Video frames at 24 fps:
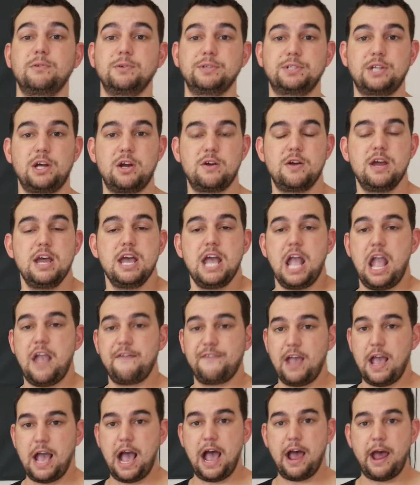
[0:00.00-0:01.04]
So if
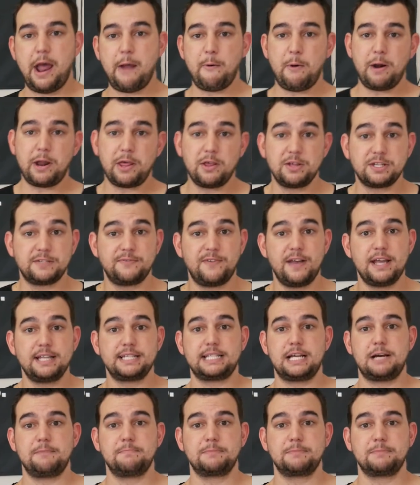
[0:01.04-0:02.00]
you're at one of those events,